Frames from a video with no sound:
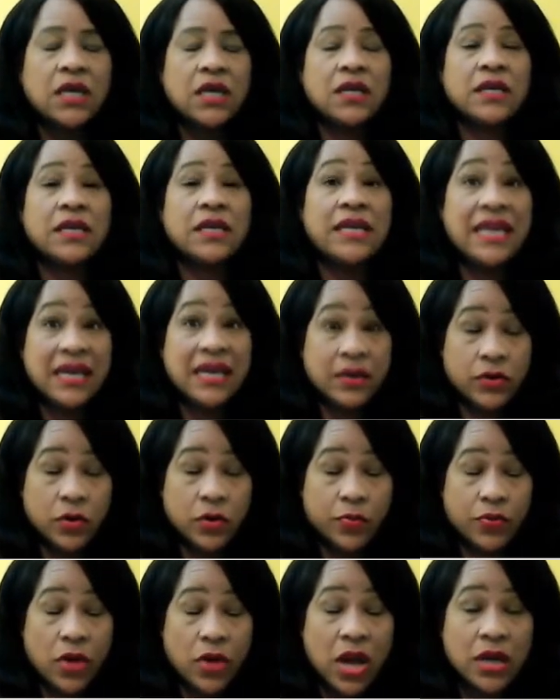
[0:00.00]
Get your
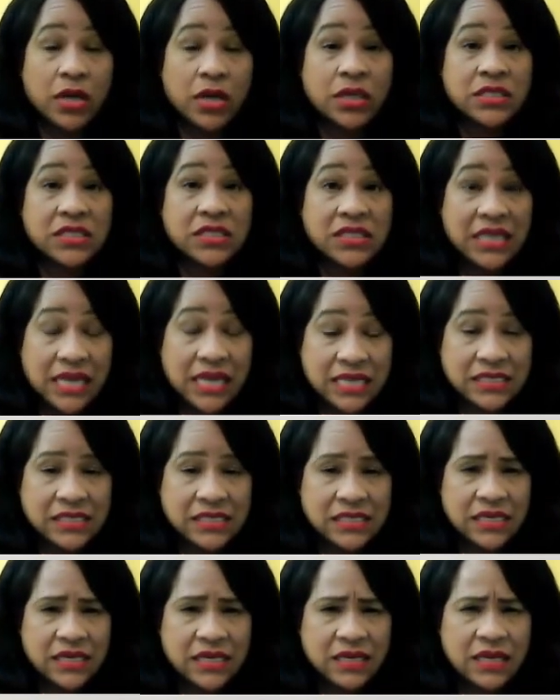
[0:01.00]
products
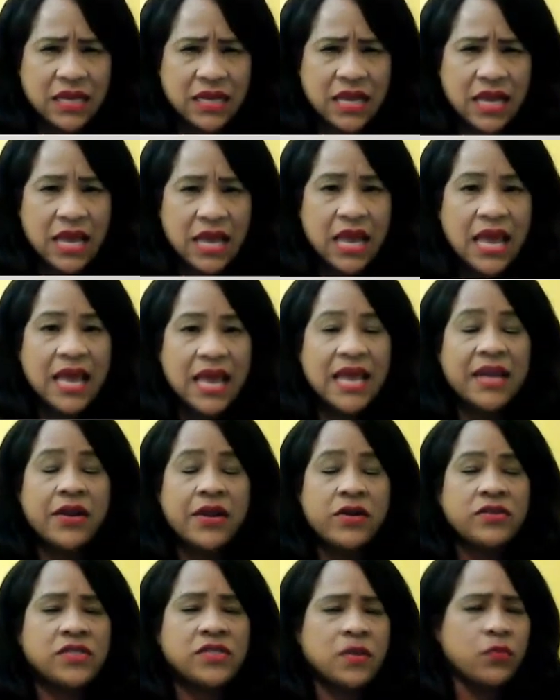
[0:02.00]
tested. And
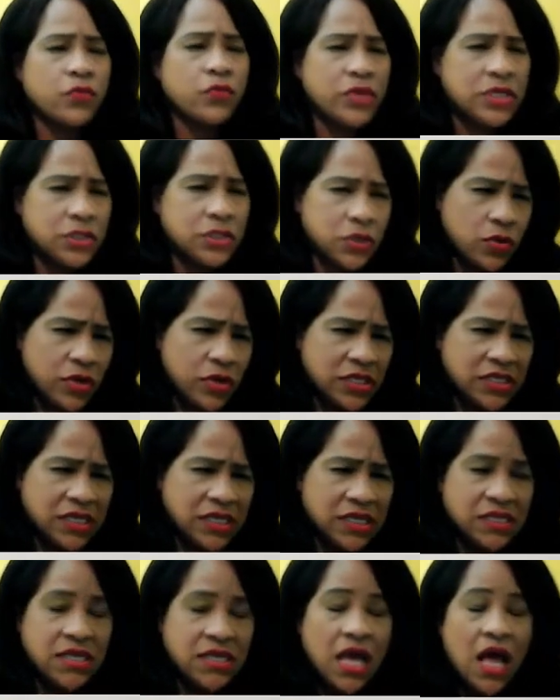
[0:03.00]
here are some
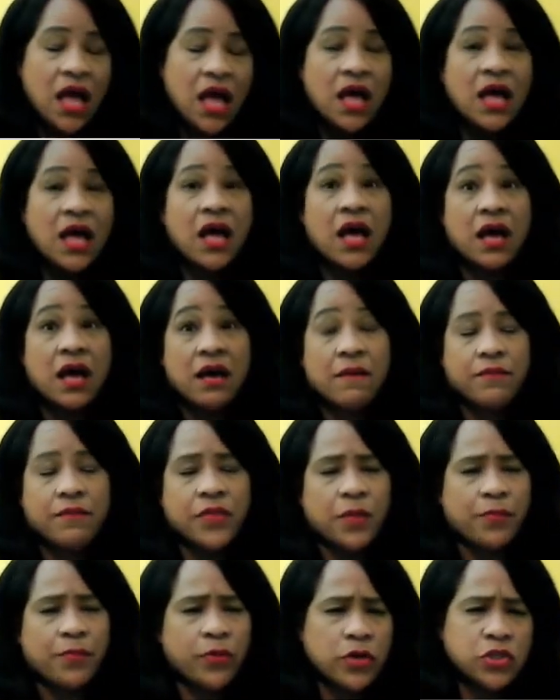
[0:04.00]
resources.
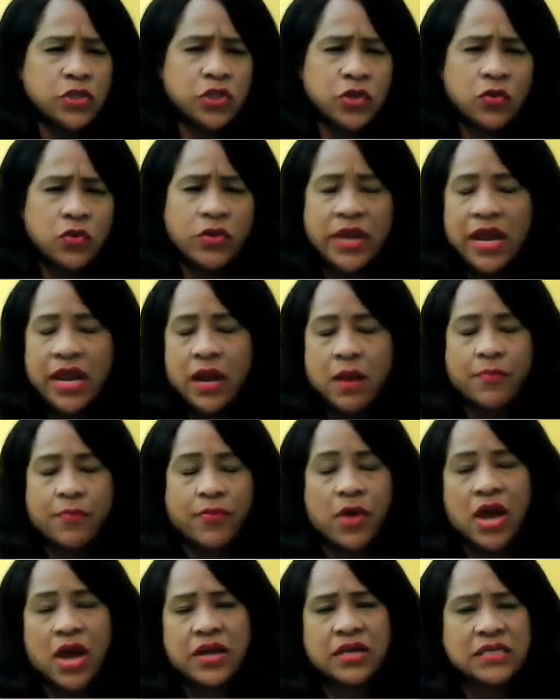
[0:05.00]
The Personal Care
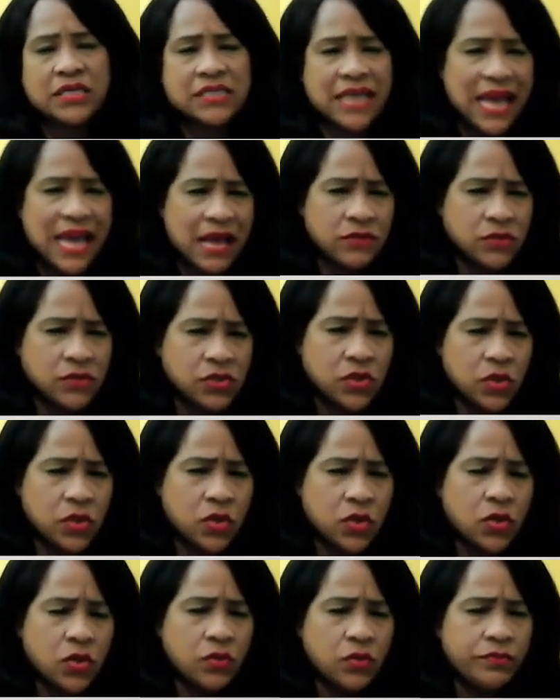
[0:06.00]
Product
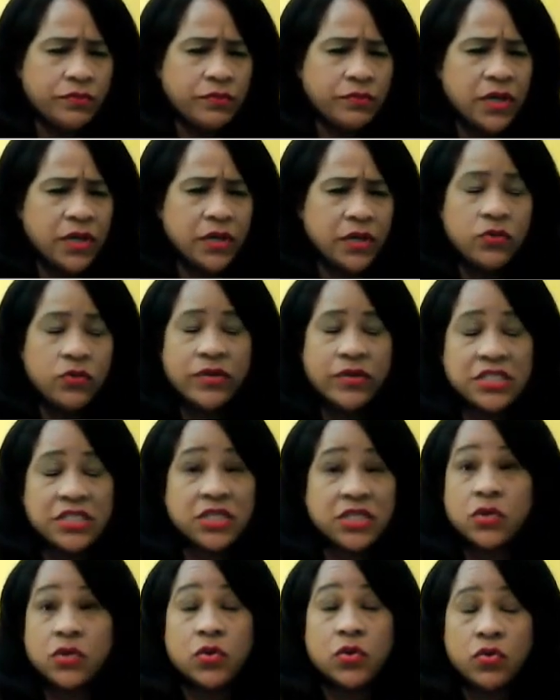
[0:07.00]
Council, you can
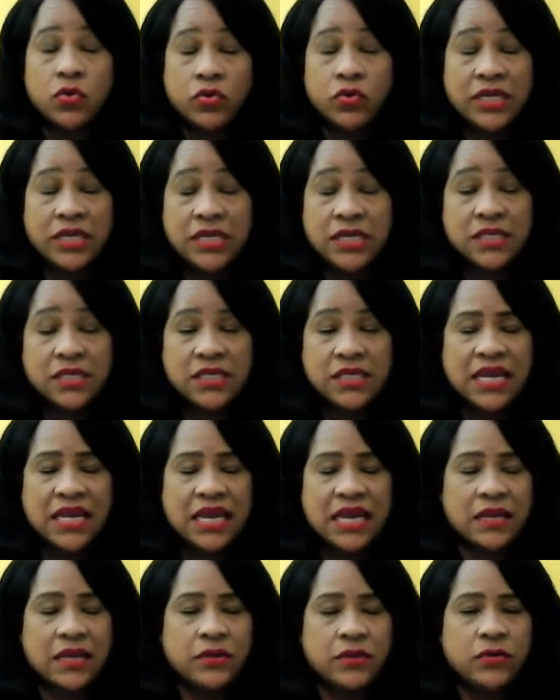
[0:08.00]
just Google these
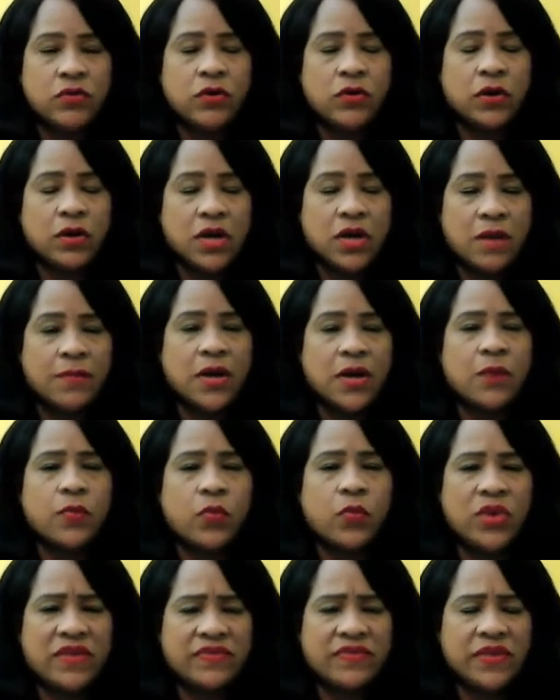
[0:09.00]
and you will come up
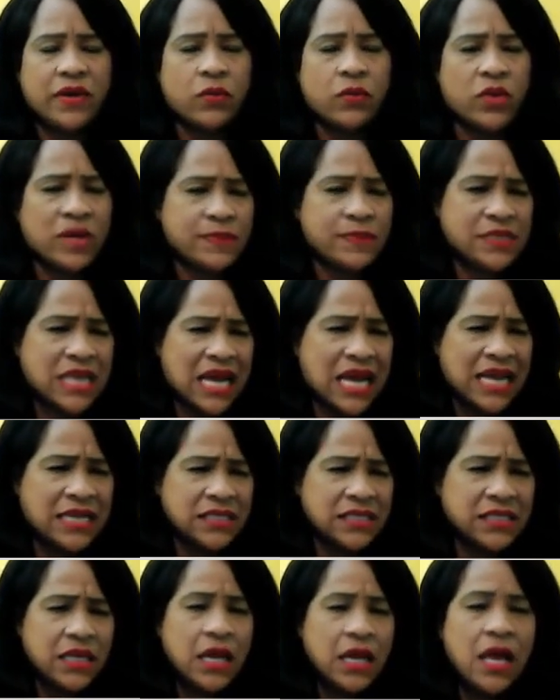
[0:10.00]
with their
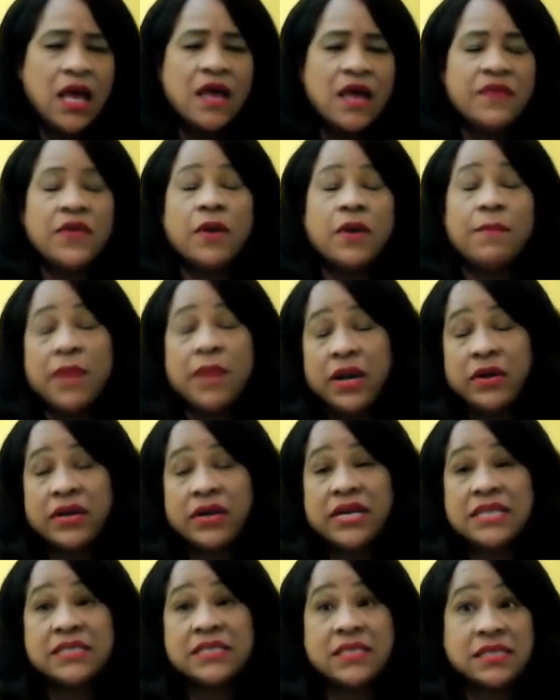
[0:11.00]
websites. The
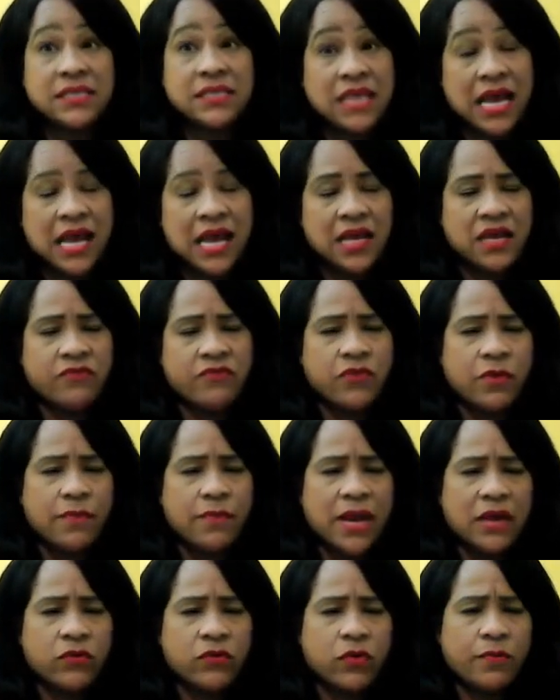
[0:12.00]
American Society for
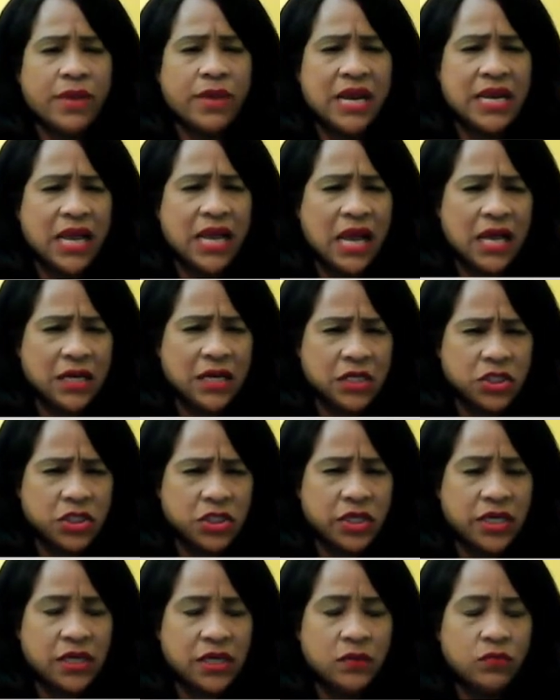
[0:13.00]

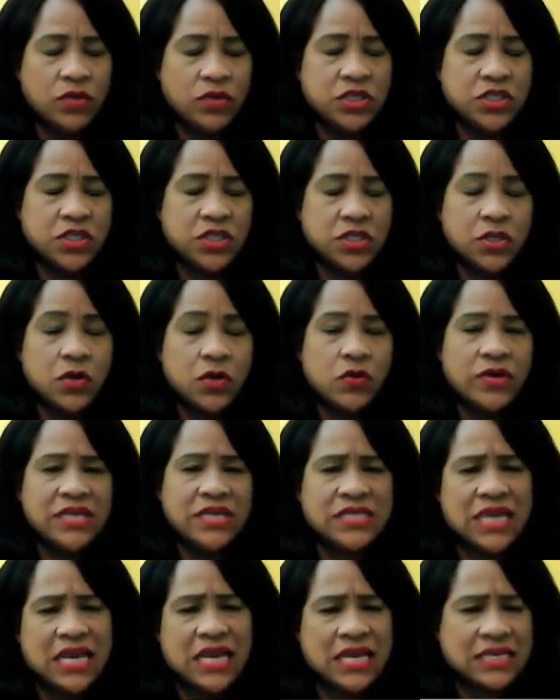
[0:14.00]
Microbiology, which is known
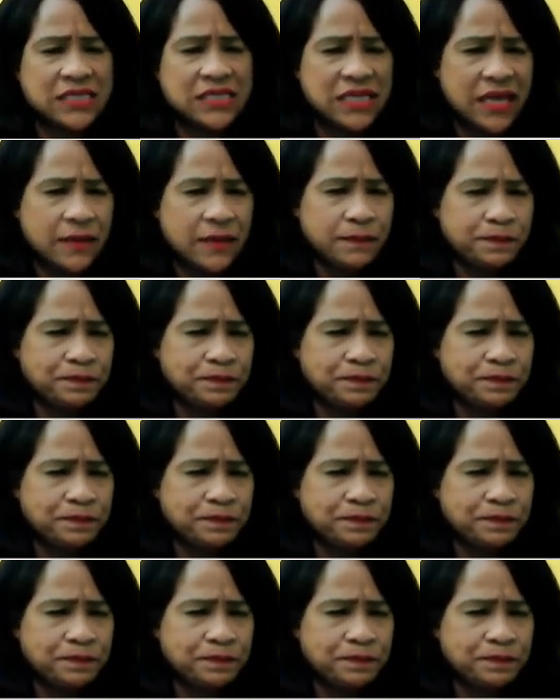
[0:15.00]
as ASM,